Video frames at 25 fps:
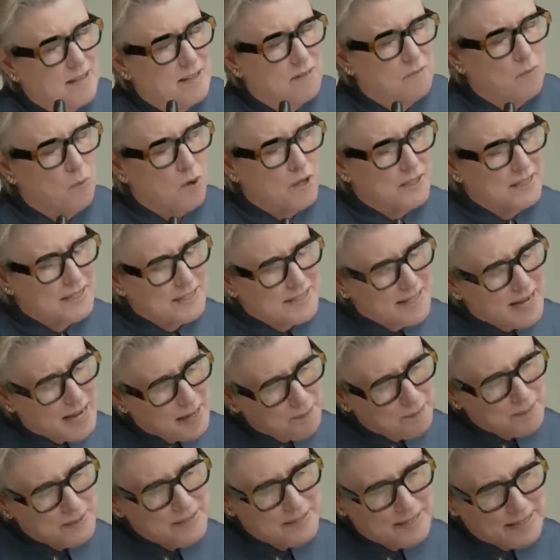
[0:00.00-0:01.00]
what has
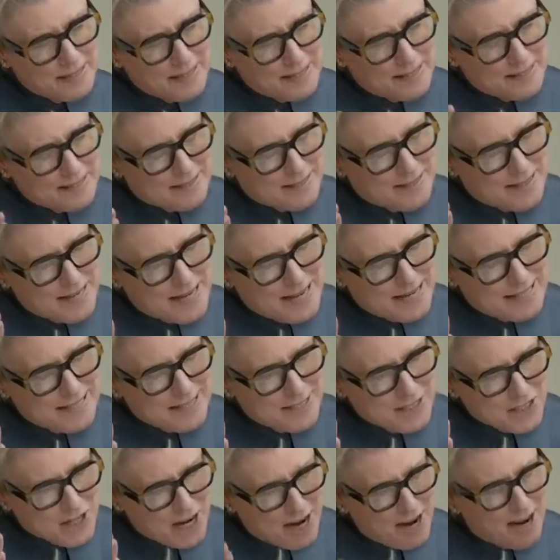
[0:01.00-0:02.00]
happened is the
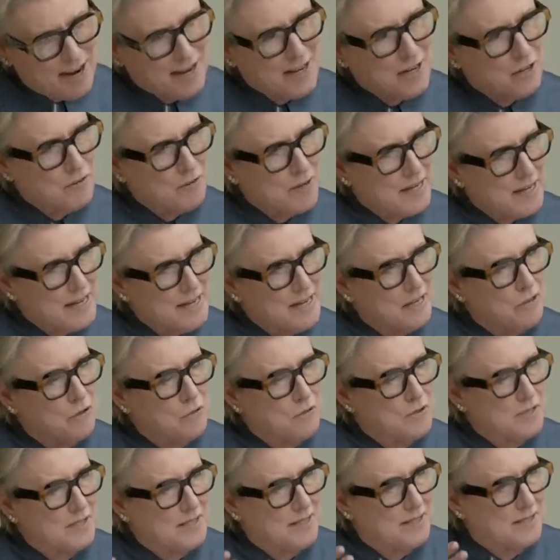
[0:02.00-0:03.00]
entire
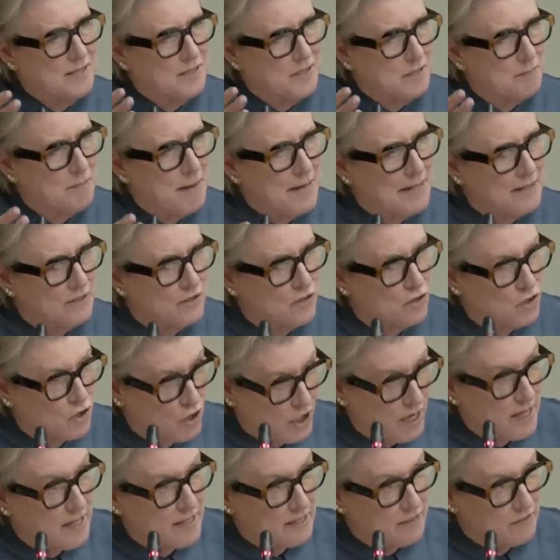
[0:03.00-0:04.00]
ecosystem has
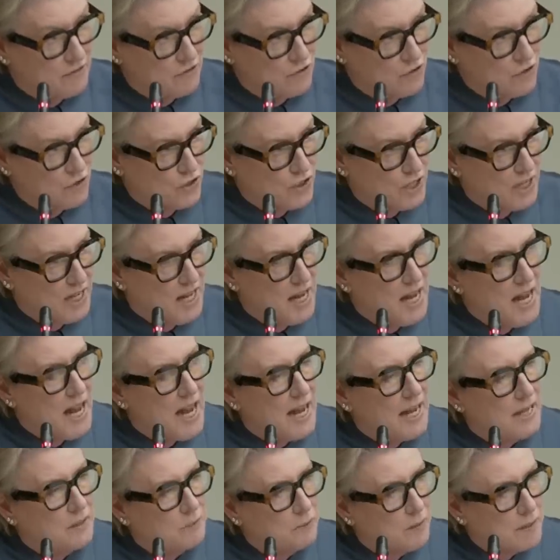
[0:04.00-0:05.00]
changed,
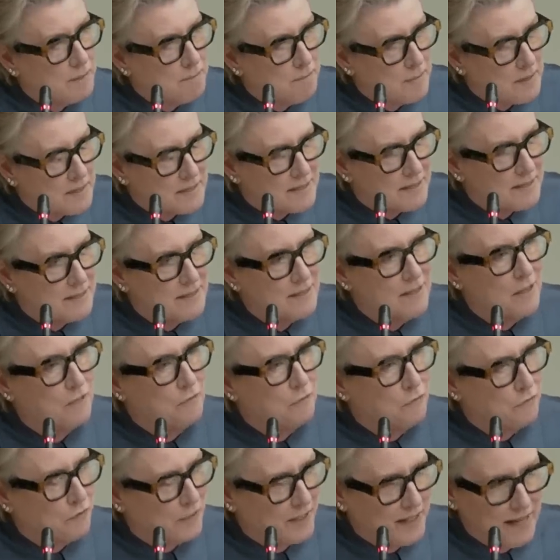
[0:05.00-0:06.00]
and we must not
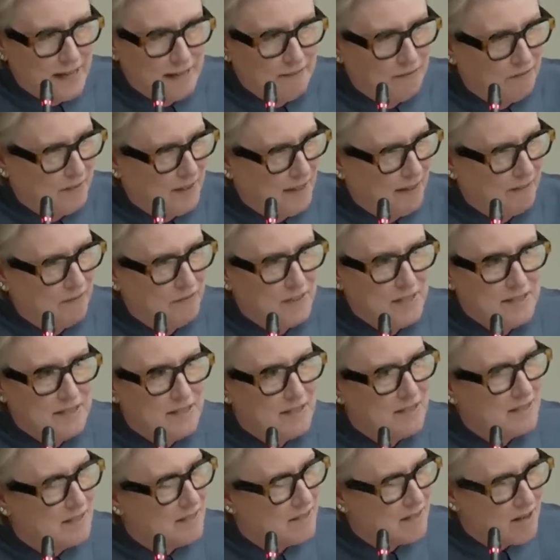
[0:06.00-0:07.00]
forget that. This
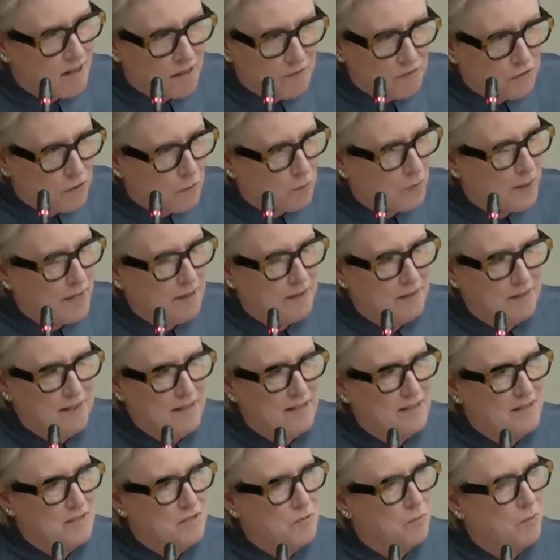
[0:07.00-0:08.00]
is not the way
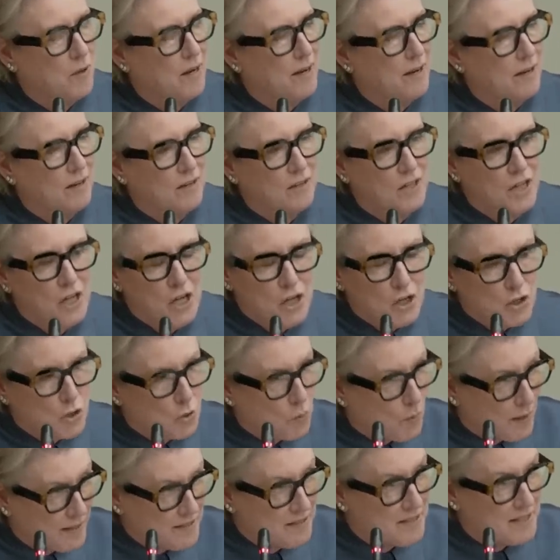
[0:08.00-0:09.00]
things were
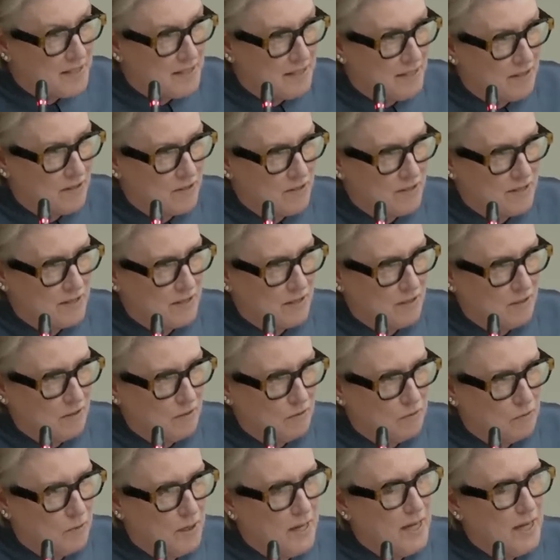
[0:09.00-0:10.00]
20 years ago.